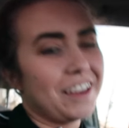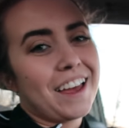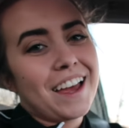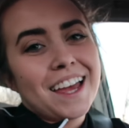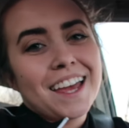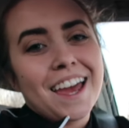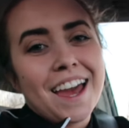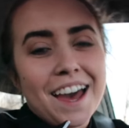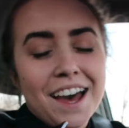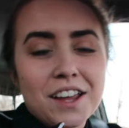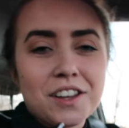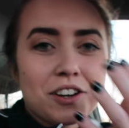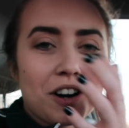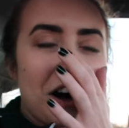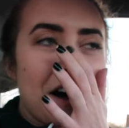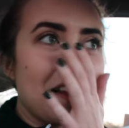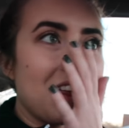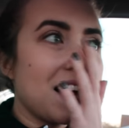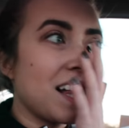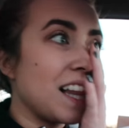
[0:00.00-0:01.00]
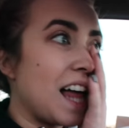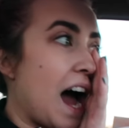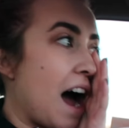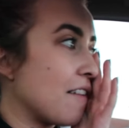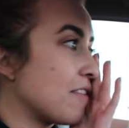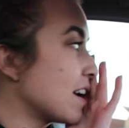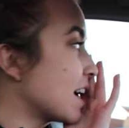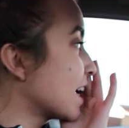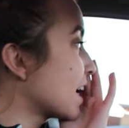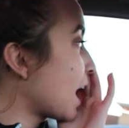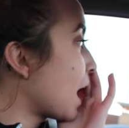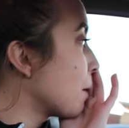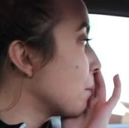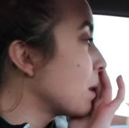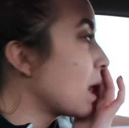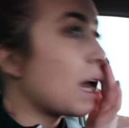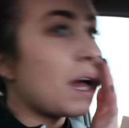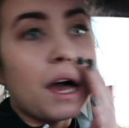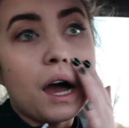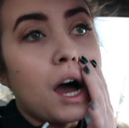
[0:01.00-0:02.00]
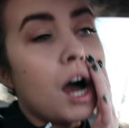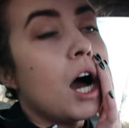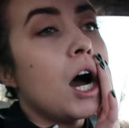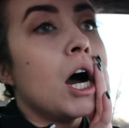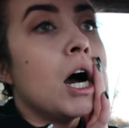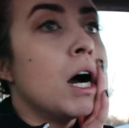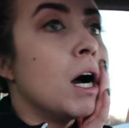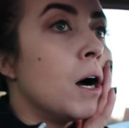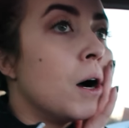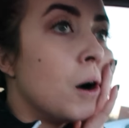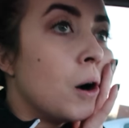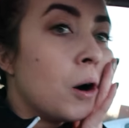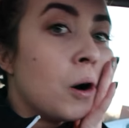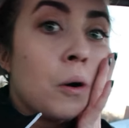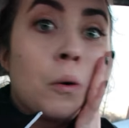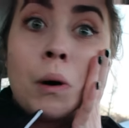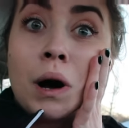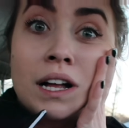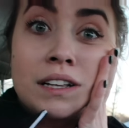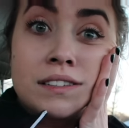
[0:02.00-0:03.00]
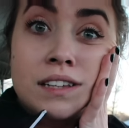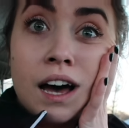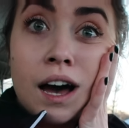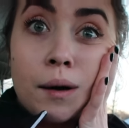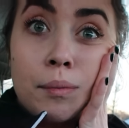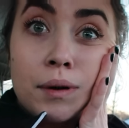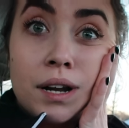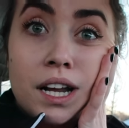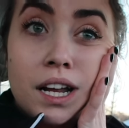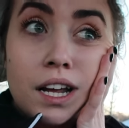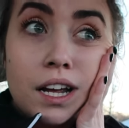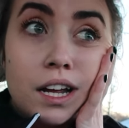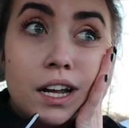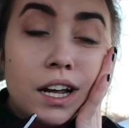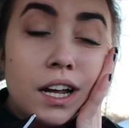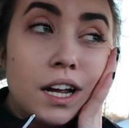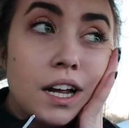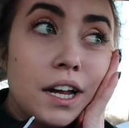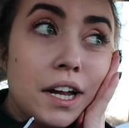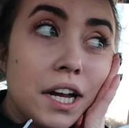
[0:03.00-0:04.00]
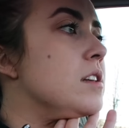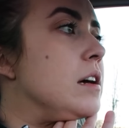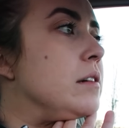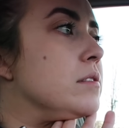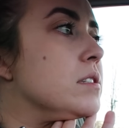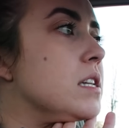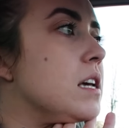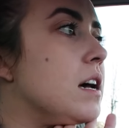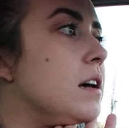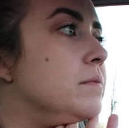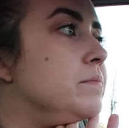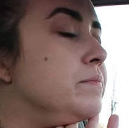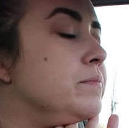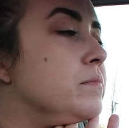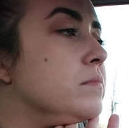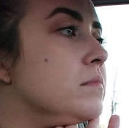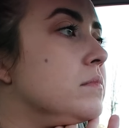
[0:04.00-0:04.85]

yeah and they're all like laughing and I'm like what's happening so that was that.